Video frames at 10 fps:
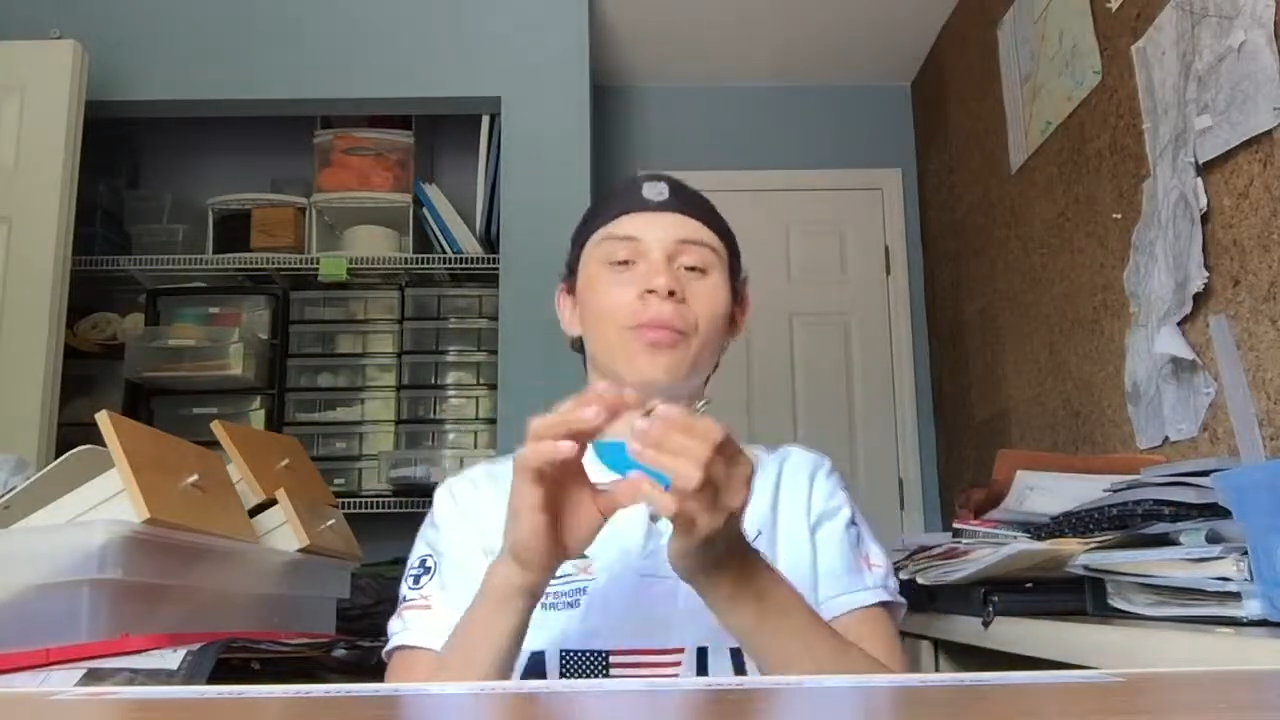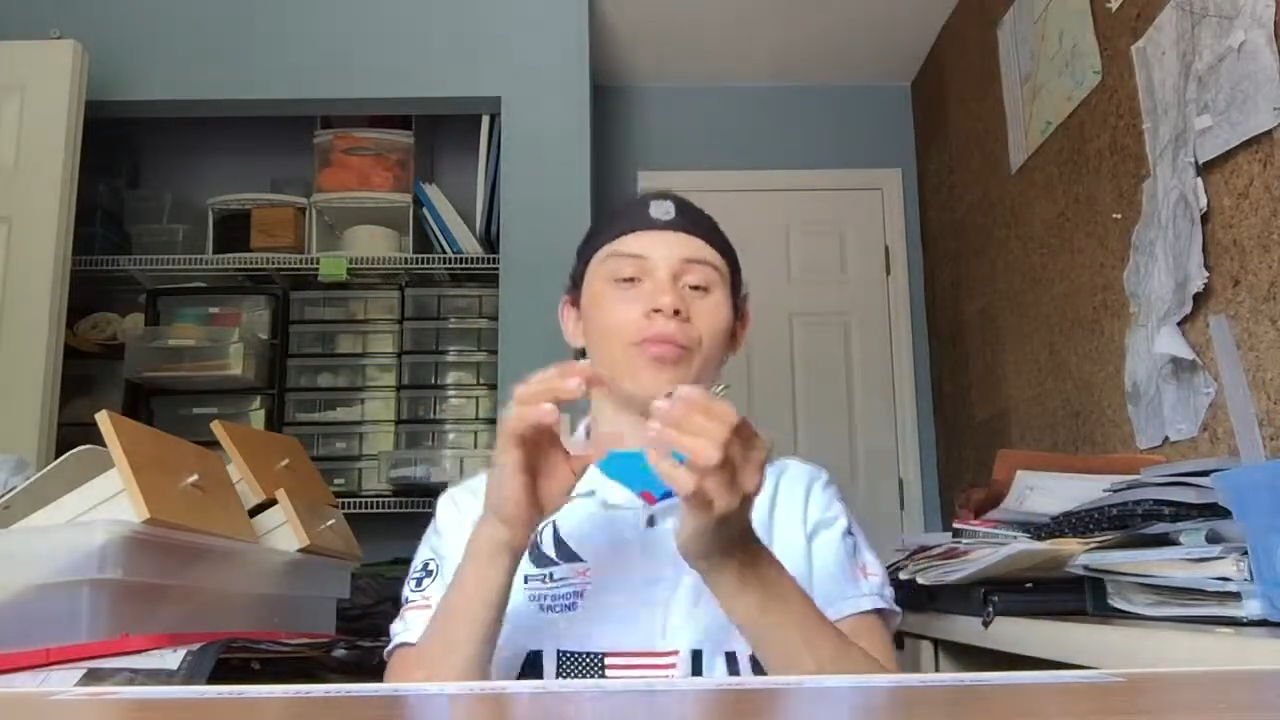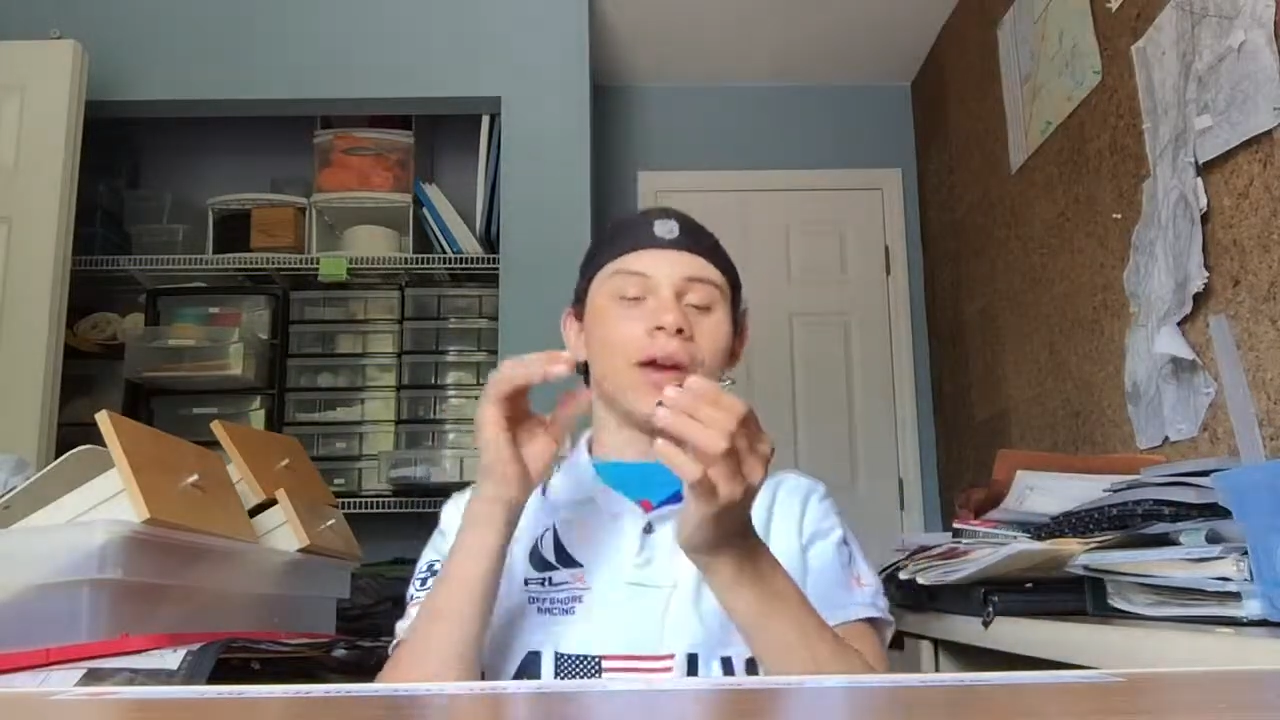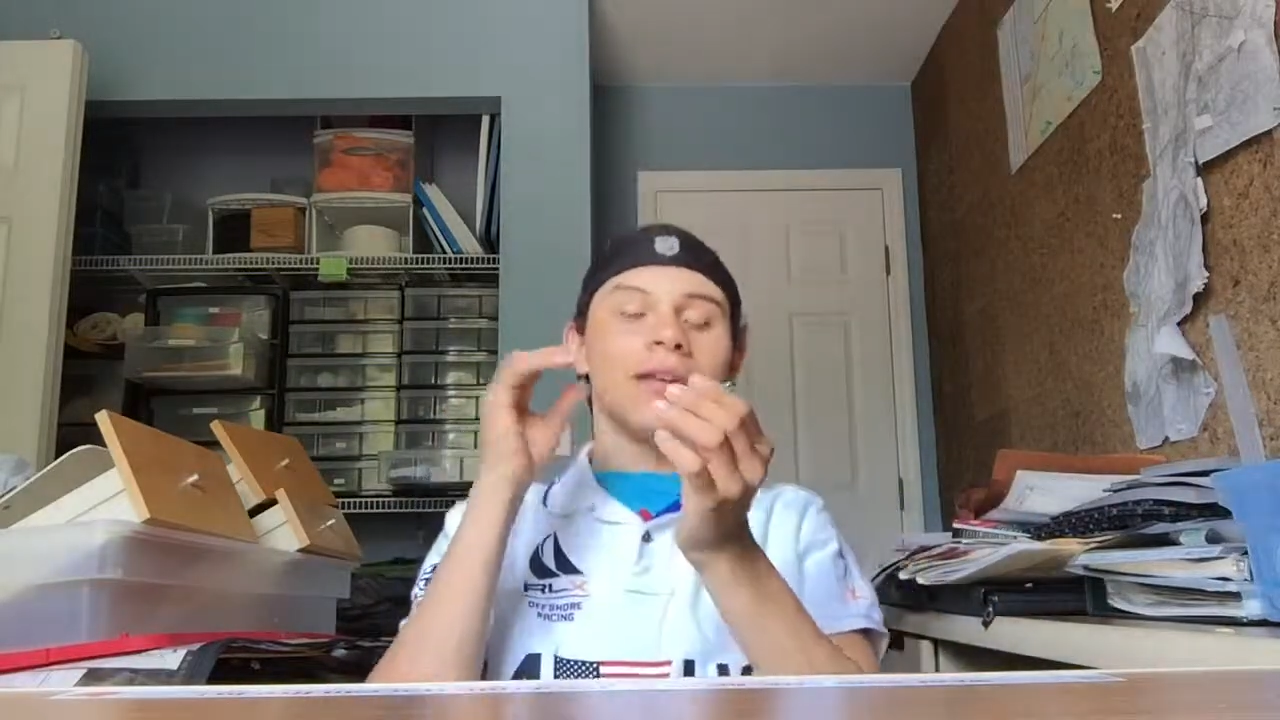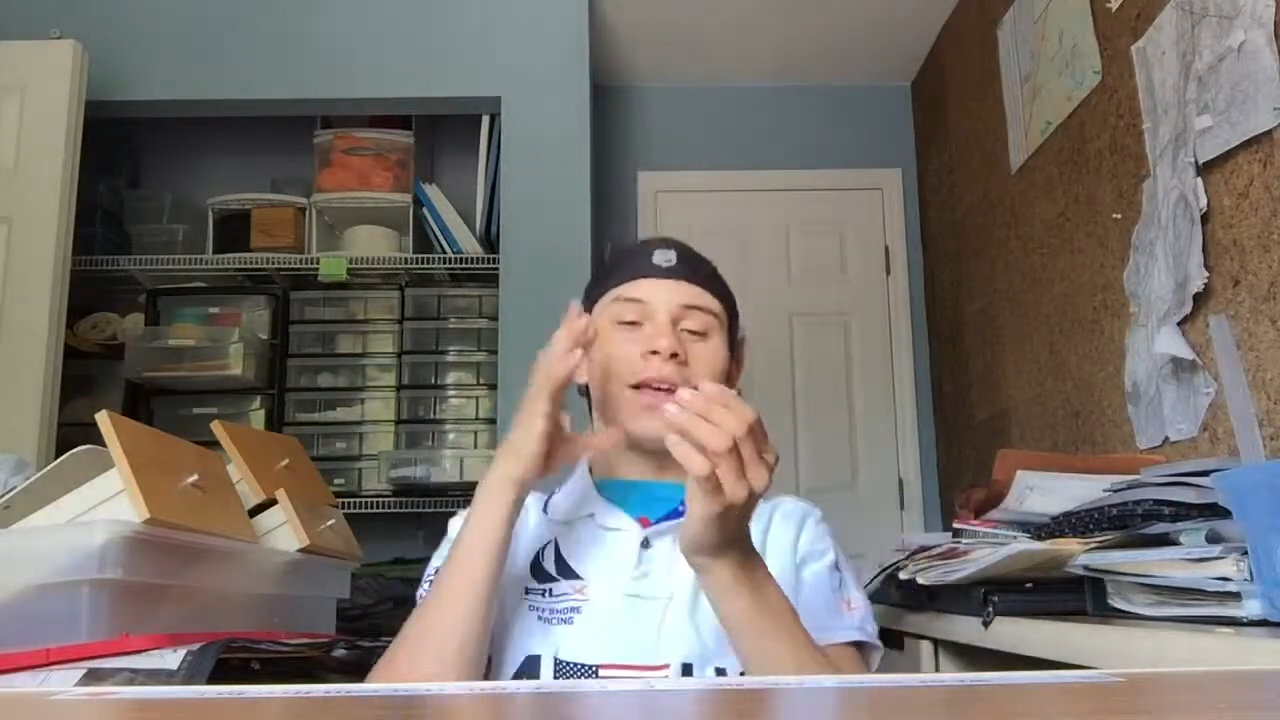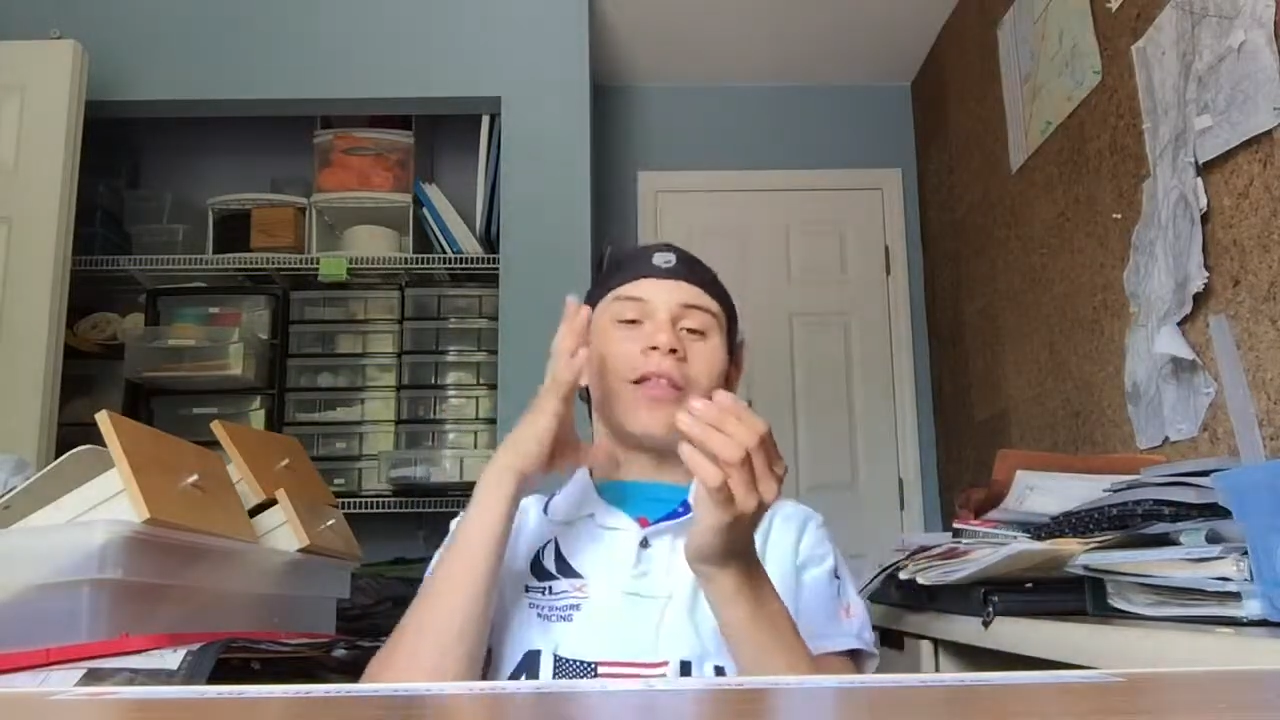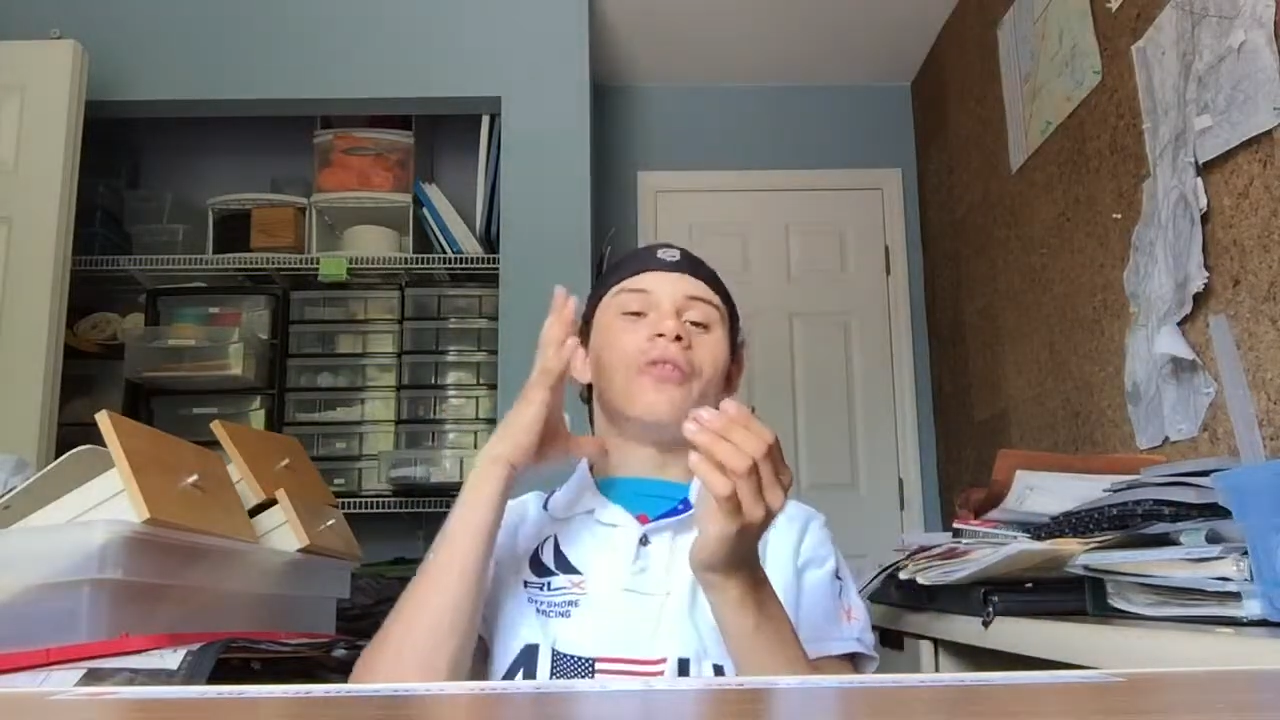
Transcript: bright yellow